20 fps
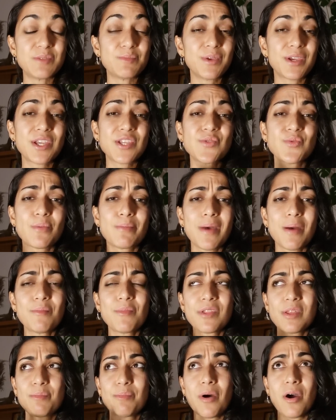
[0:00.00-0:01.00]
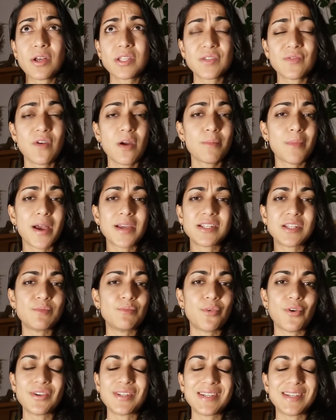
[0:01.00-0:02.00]
because remember, the parts of our mind and
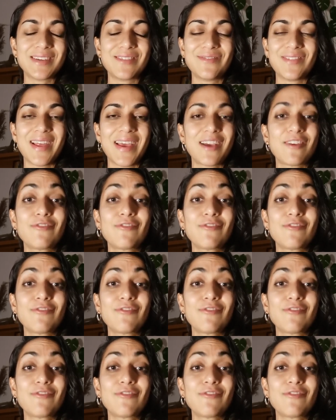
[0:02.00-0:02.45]
body have